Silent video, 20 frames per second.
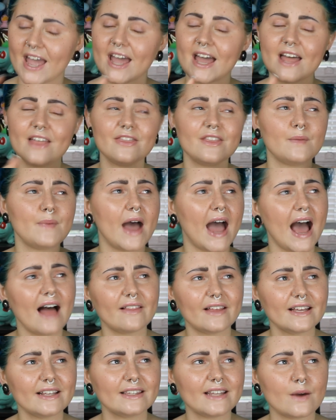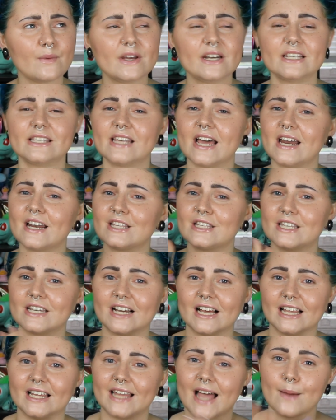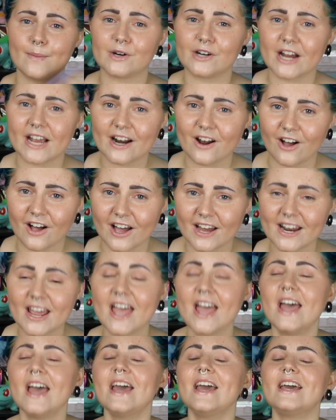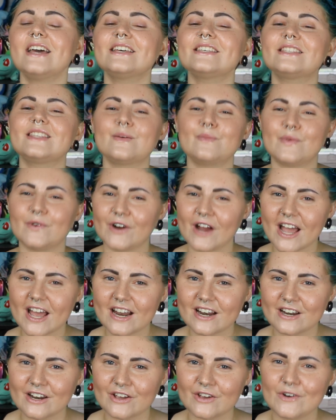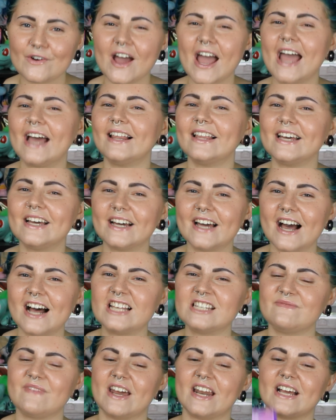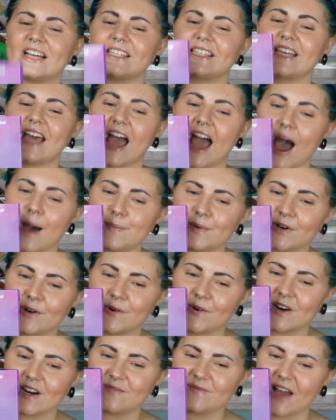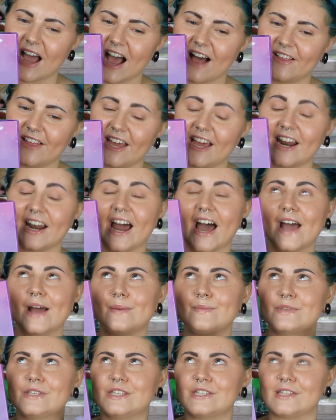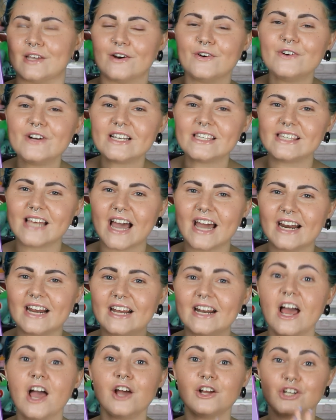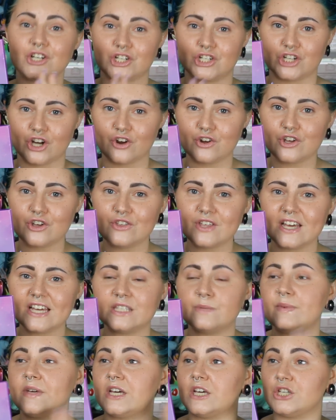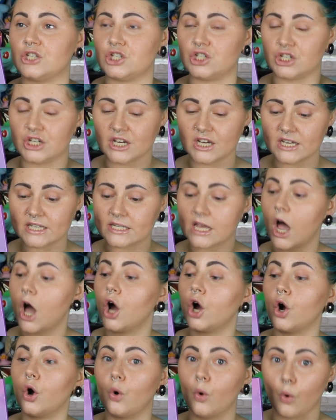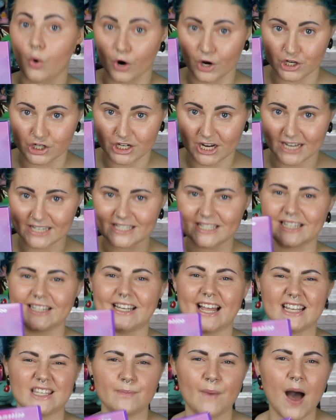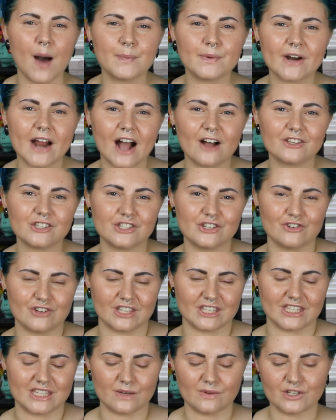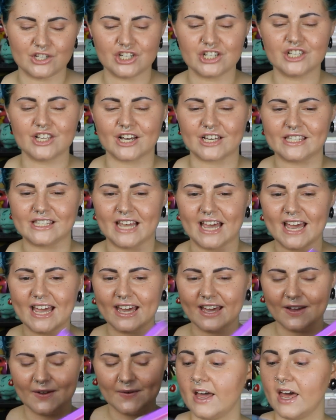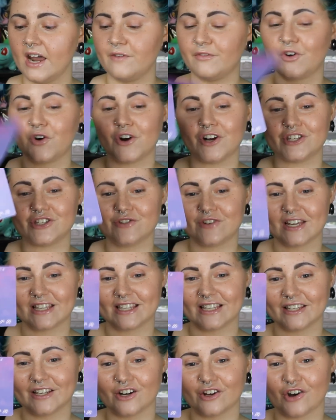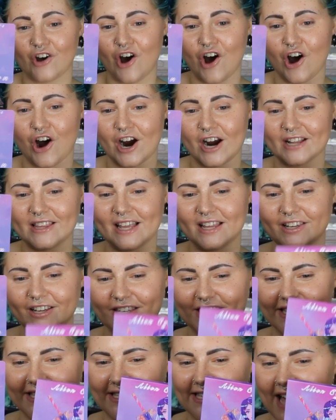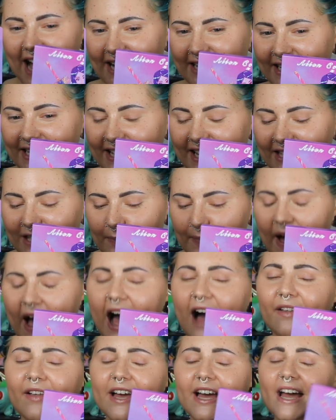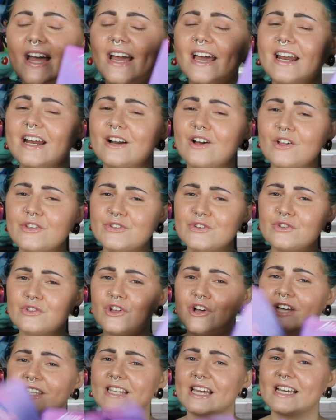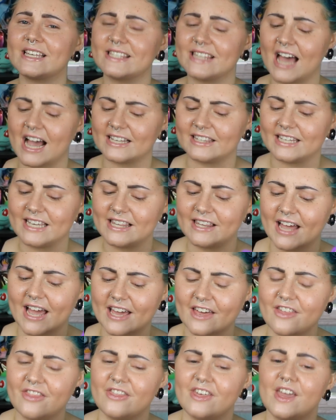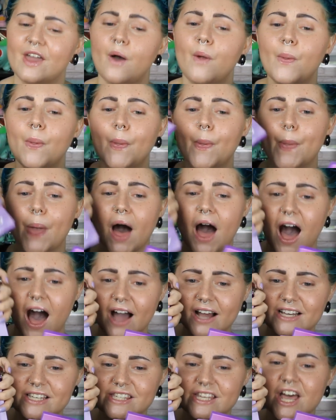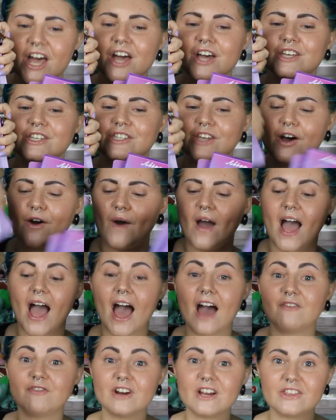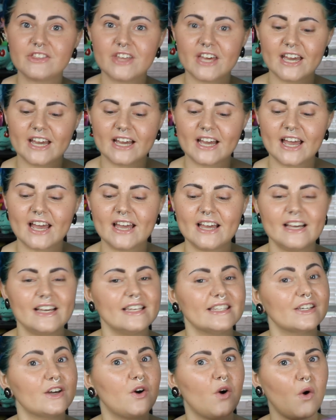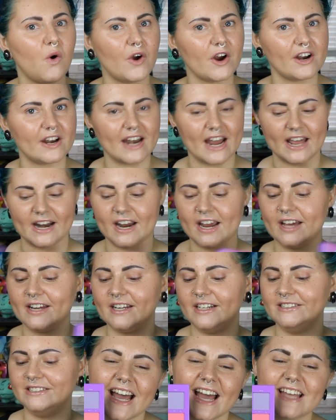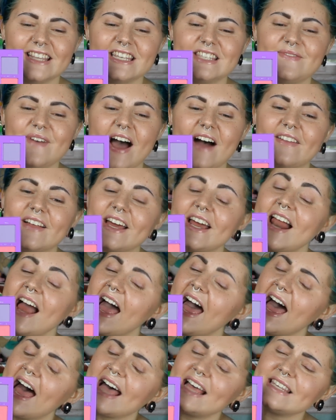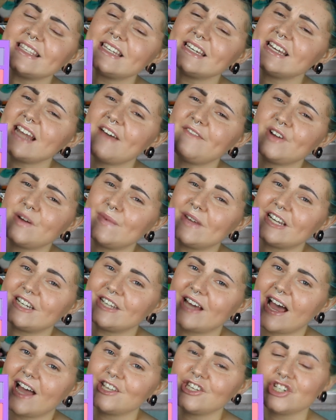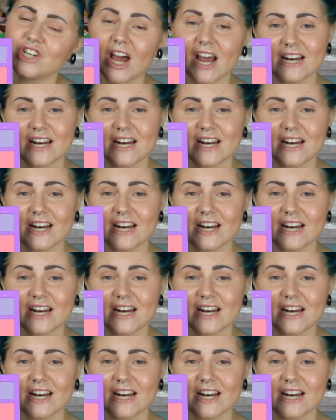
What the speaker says: And the palette that we decided to collaborate on is the brand new Alien Cosmetics Capricorn palette, and I am so excited to show you this because she is gorgeous. Let's pop her out so you can see what she looks like. And of course you get the little card that looks exactly like the palette, and it also looks exactly like the box. So everything is coordinated. And this palette has never been touched.